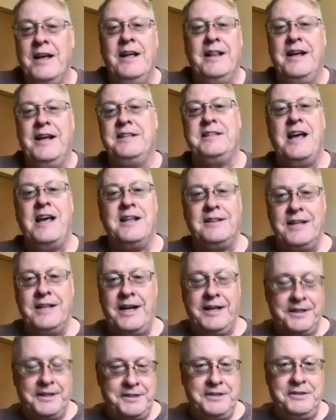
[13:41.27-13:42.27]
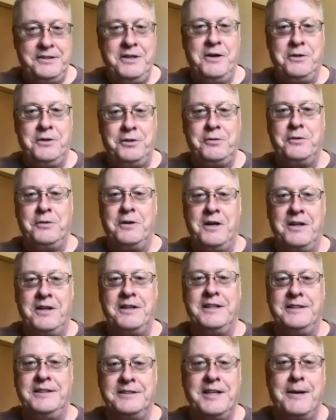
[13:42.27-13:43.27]
That's athletics. You go through all
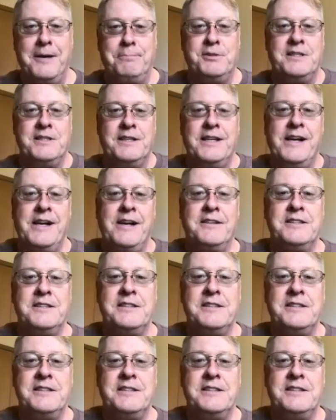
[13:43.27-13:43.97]
these ups and downs,